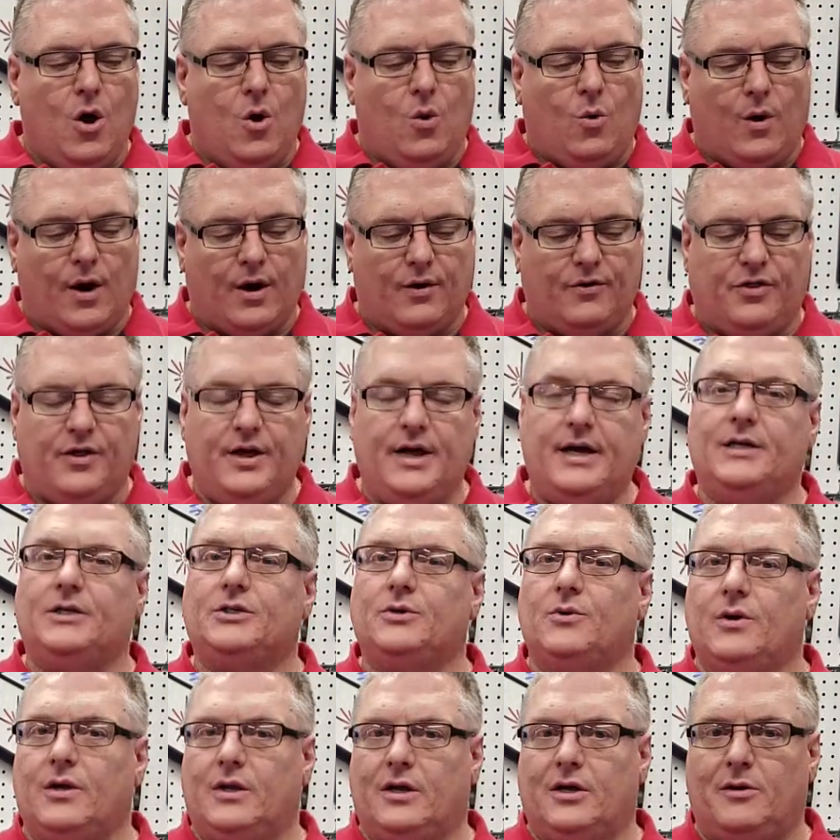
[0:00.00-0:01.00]
Where these
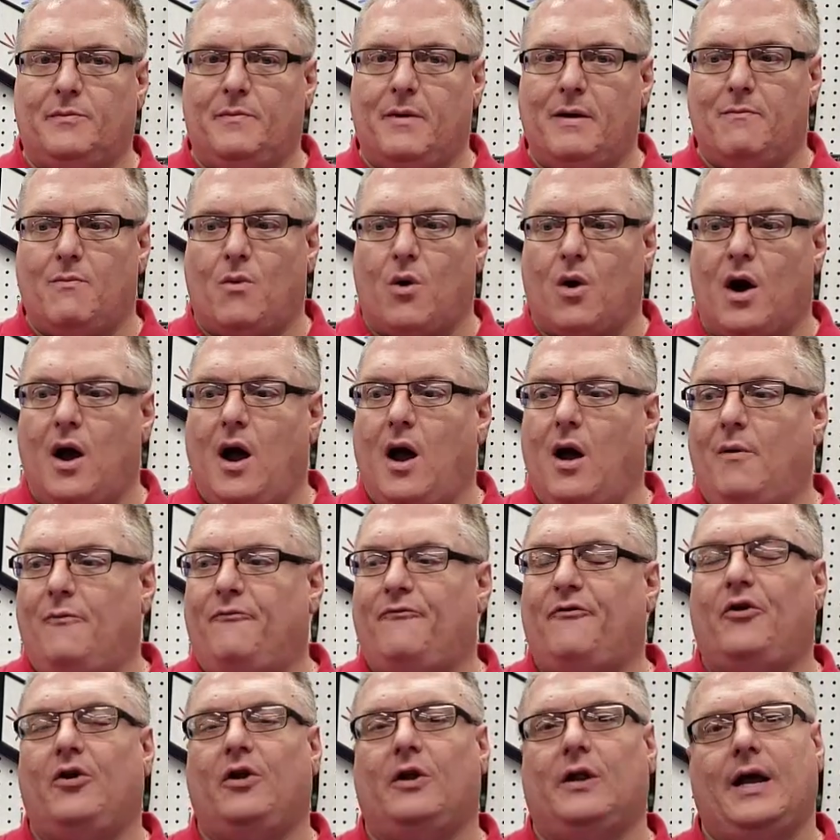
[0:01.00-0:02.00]
are a little bit more
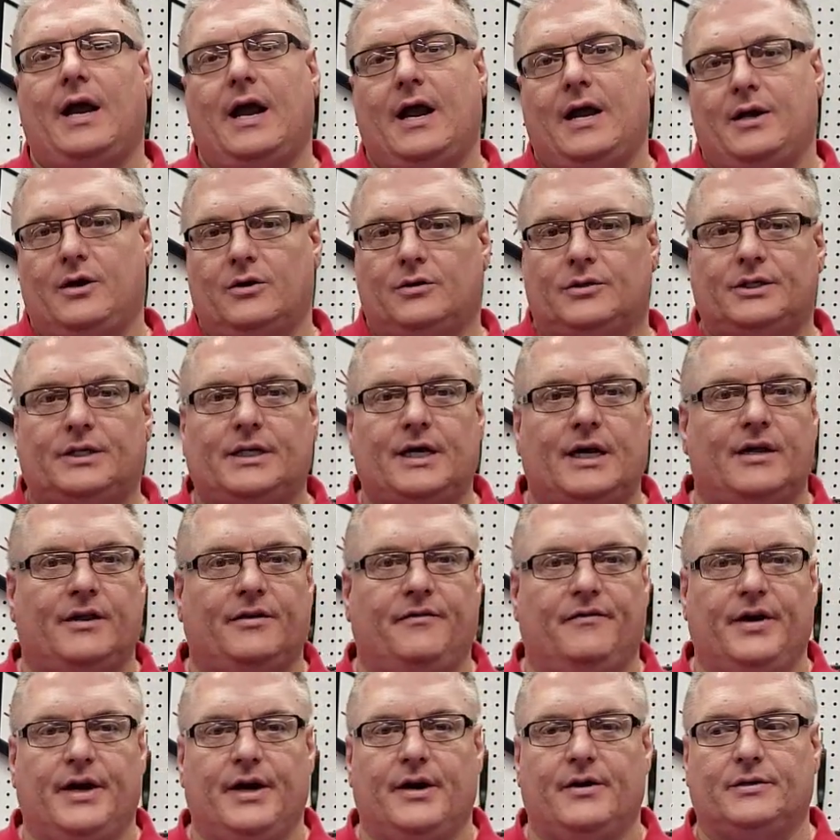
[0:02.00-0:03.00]
helpful, and you'll see in
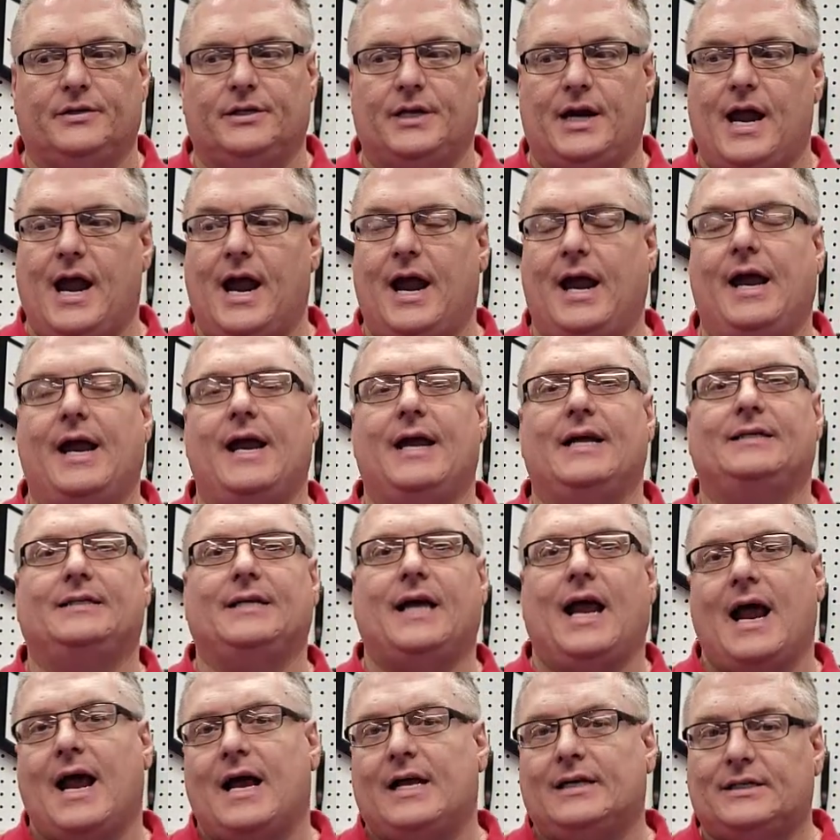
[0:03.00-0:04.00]
the video today,
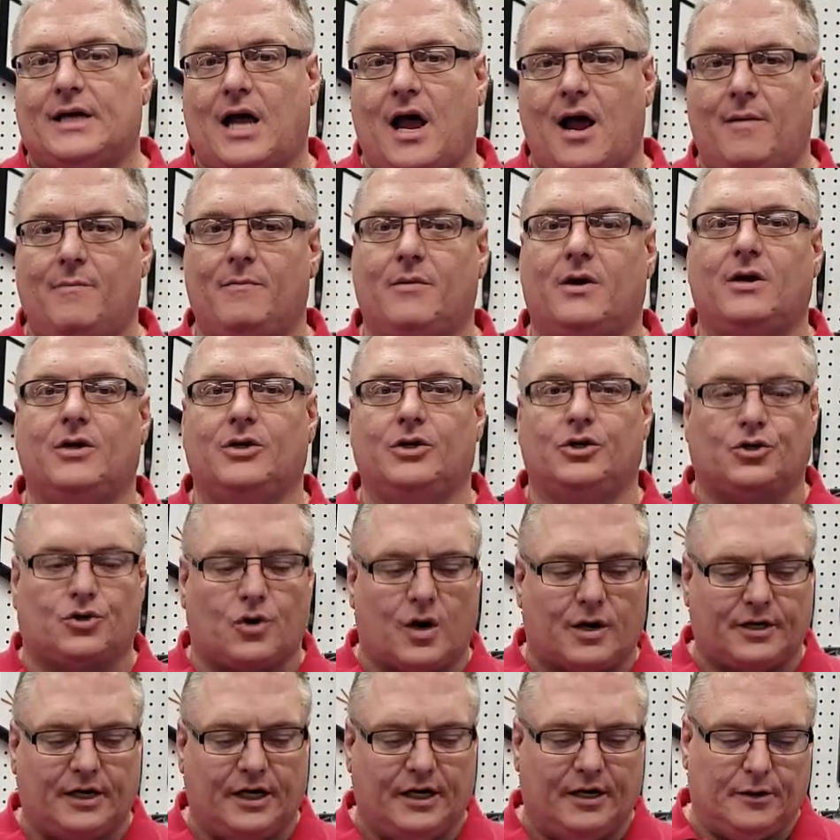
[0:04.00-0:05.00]
is as I'm
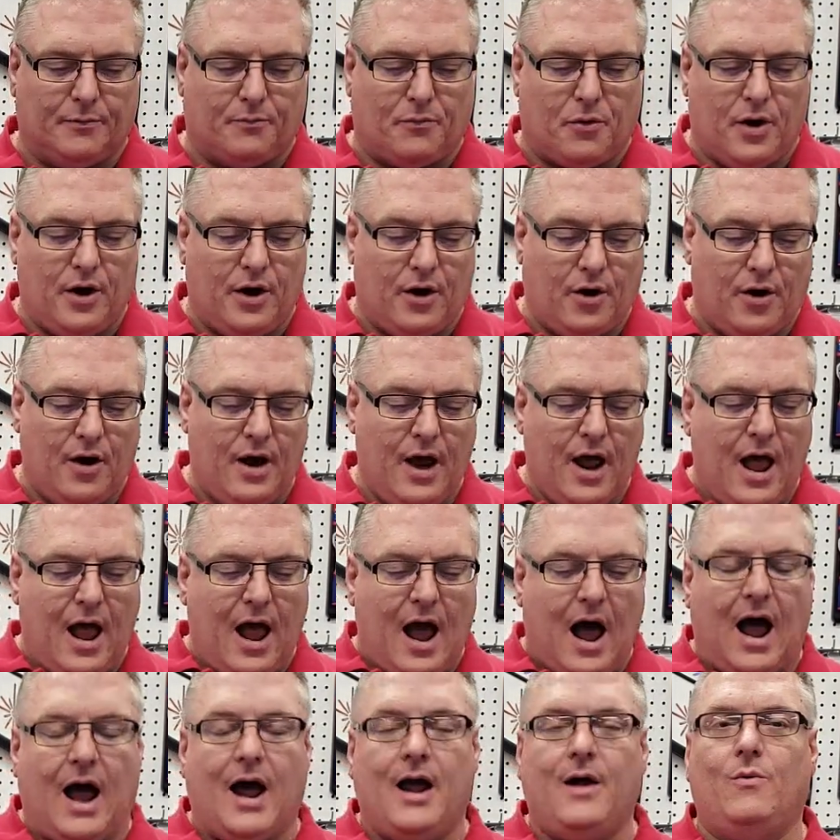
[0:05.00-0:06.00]
constructing the printer,
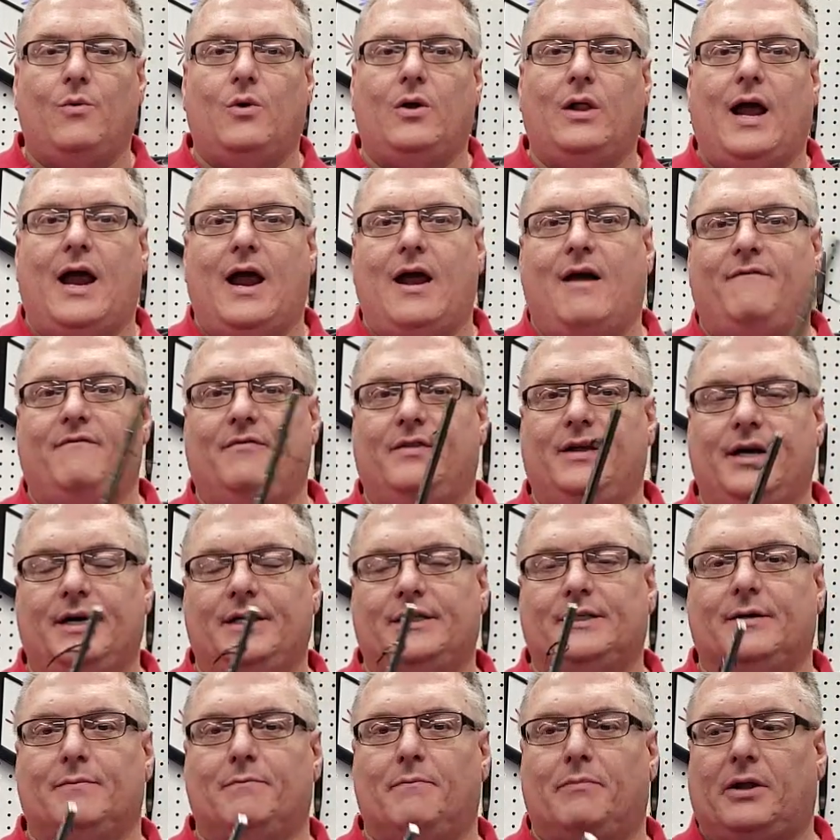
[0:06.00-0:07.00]
I will have
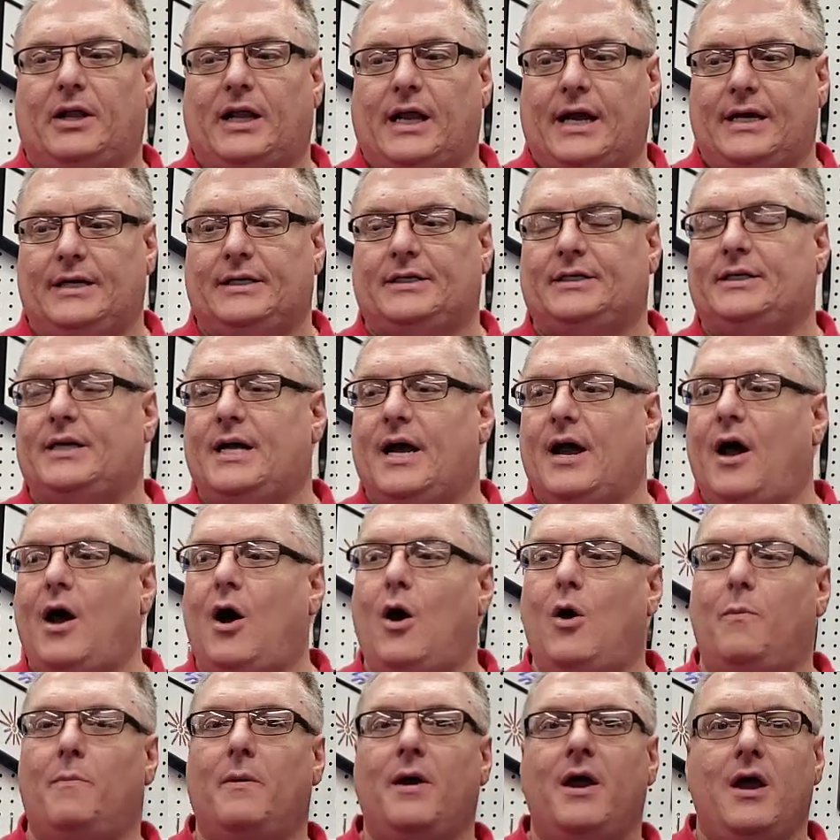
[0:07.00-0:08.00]
these in place to
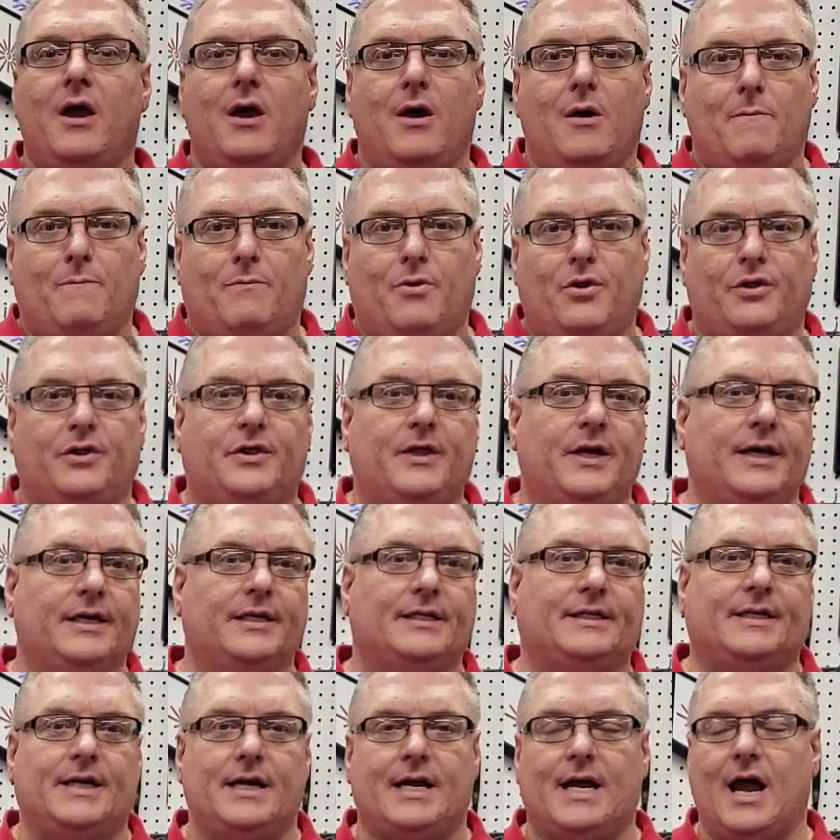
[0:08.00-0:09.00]
help put
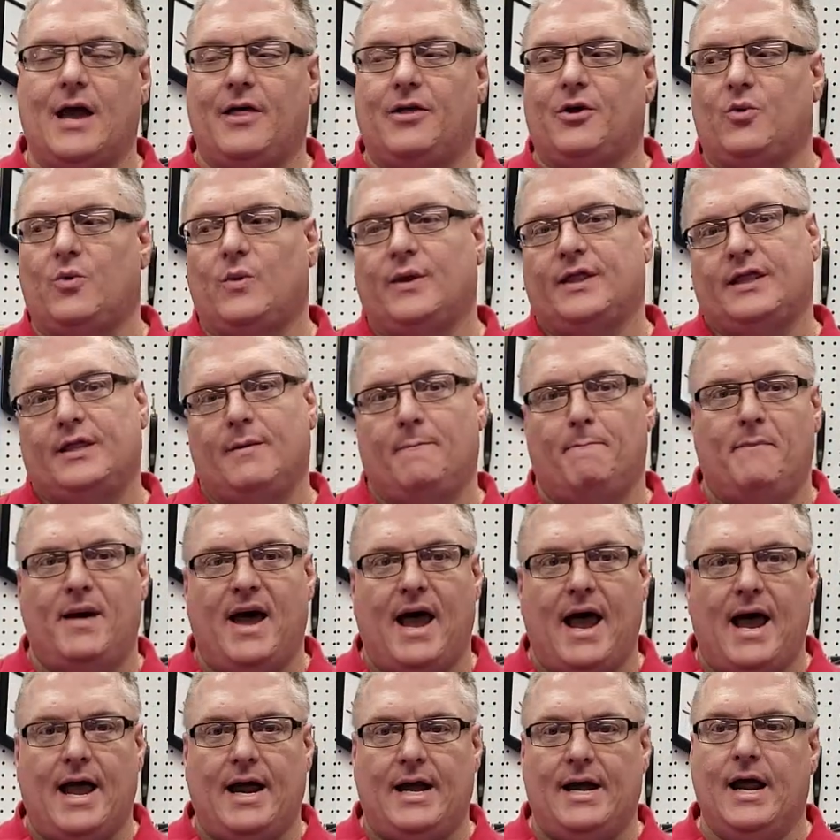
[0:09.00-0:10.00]
things together with the
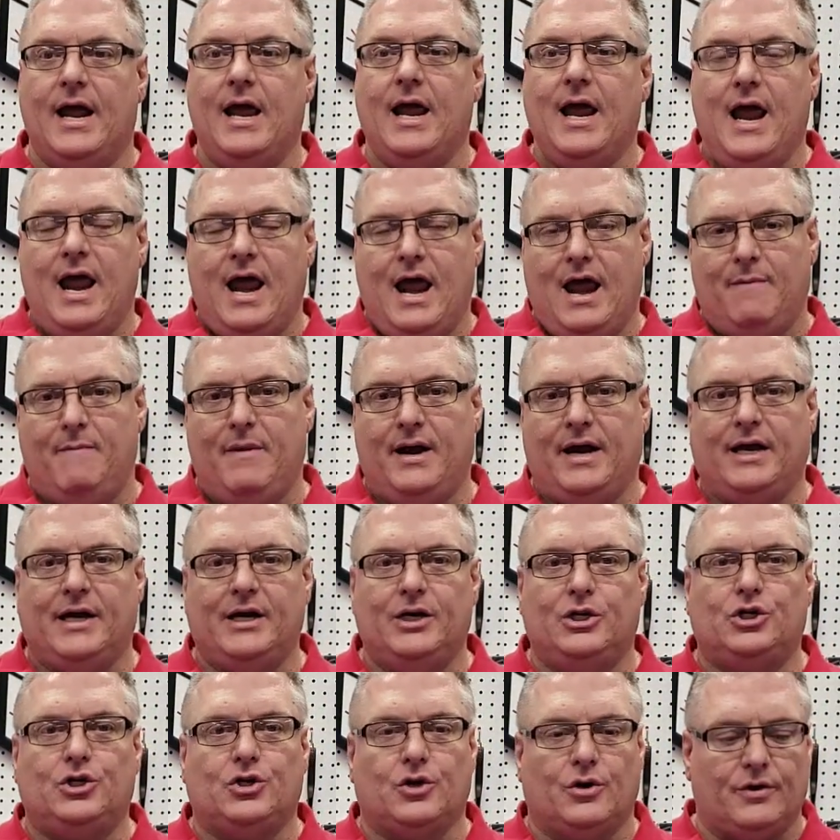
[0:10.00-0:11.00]
bed and
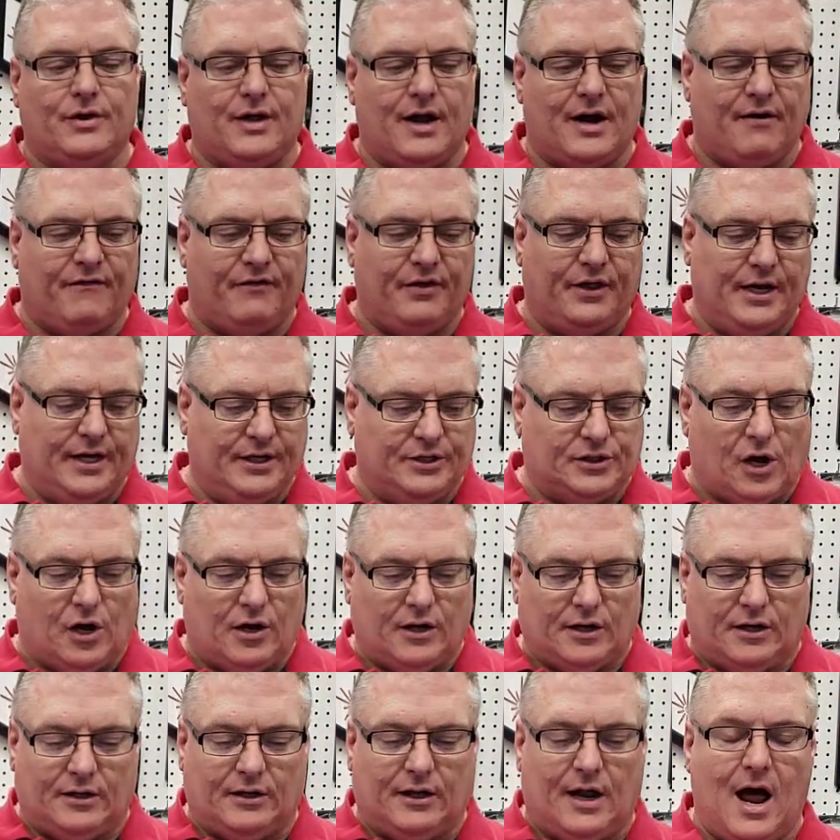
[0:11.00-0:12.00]
making sure that everything's
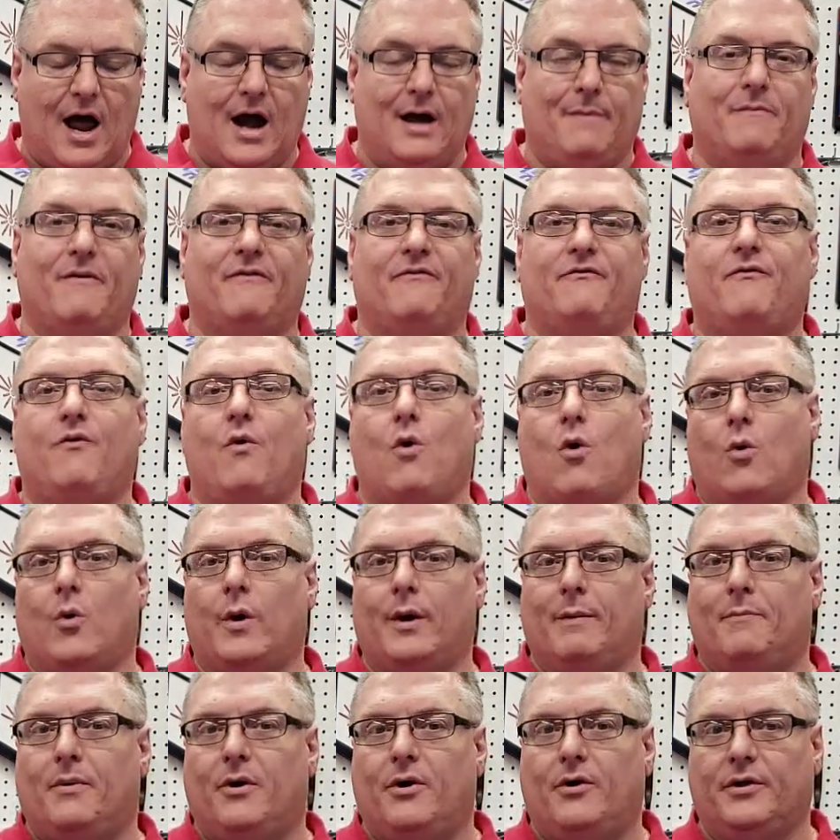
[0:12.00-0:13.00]
all aligned before
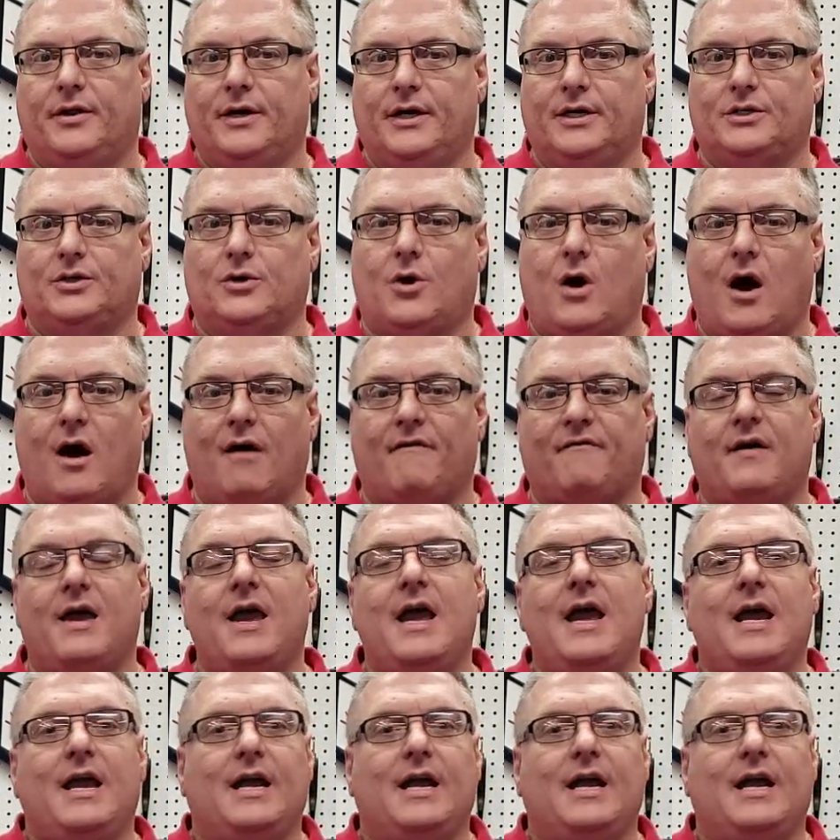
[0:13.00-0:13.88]
we pull these off.